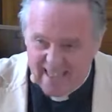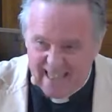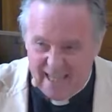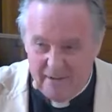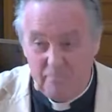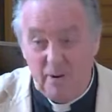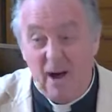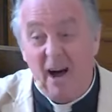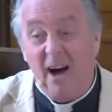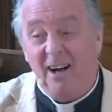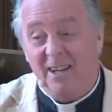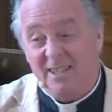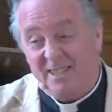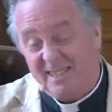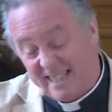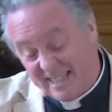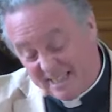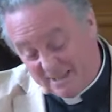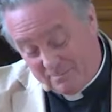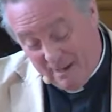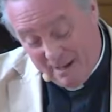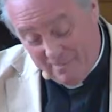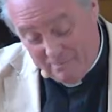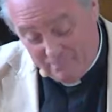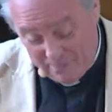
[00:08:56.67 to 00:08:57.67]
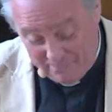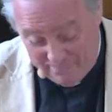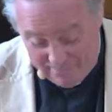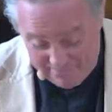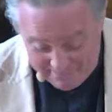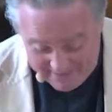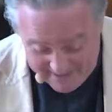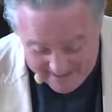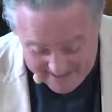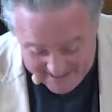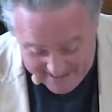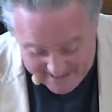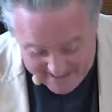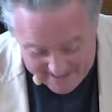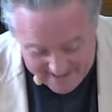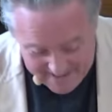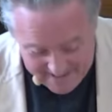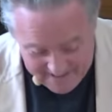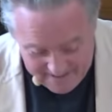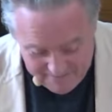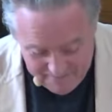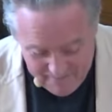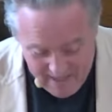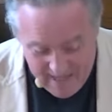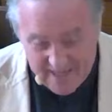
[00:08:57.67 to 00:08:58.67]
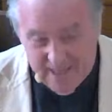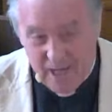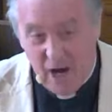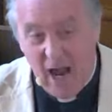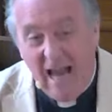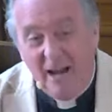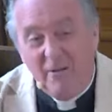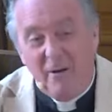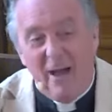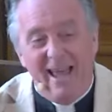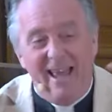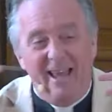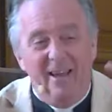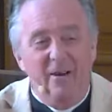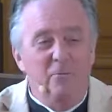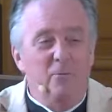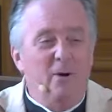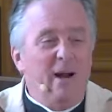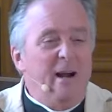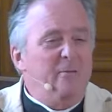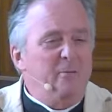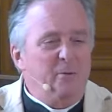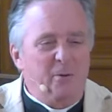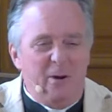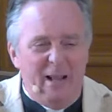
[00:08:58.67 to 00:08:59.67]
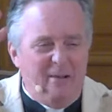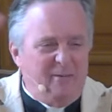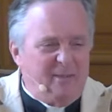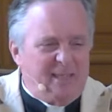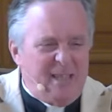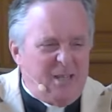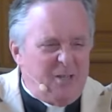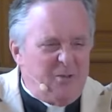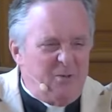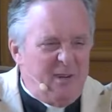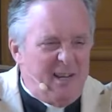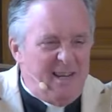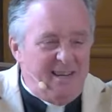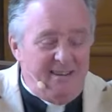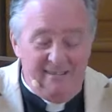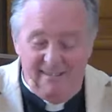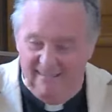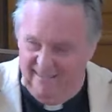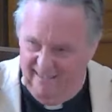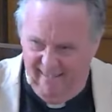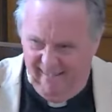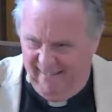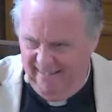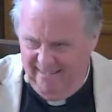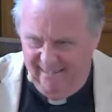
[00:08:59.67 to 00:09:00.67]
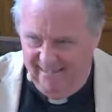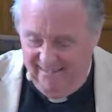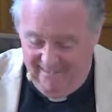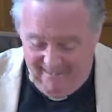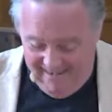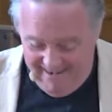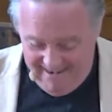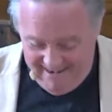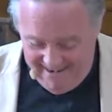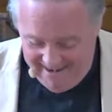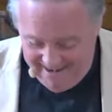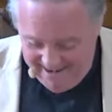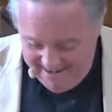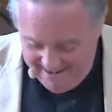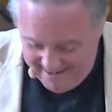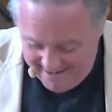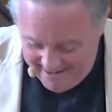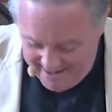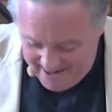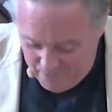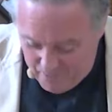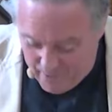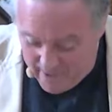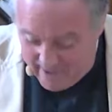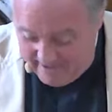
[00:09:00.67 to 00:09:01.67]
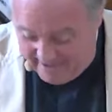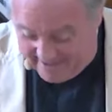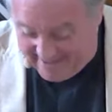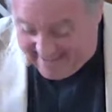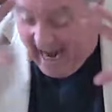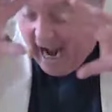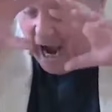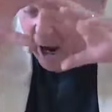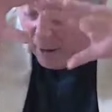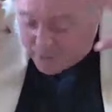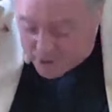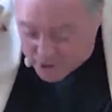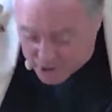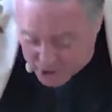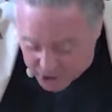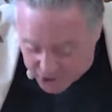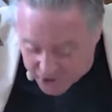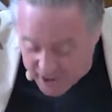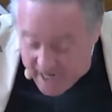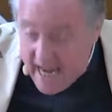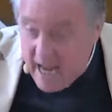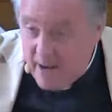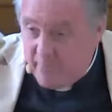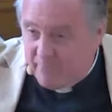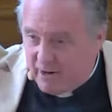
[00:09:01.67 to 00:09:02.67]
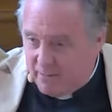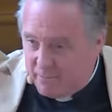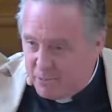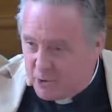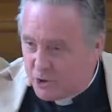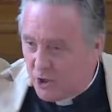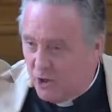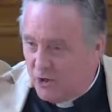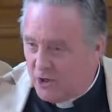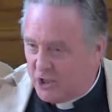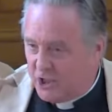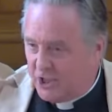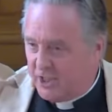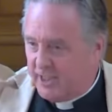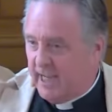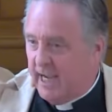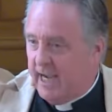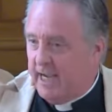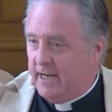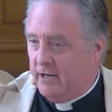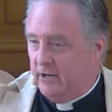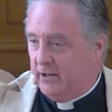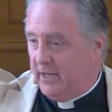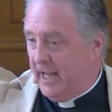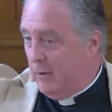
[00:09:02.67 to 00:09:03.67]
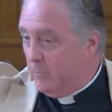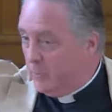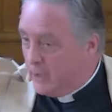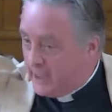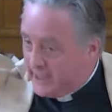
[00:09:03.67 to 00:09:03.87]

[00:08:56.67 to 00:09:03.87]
in the past, that's my problem. So anyway, whatever century we're in, we're downstream from George Steiner, okay? We're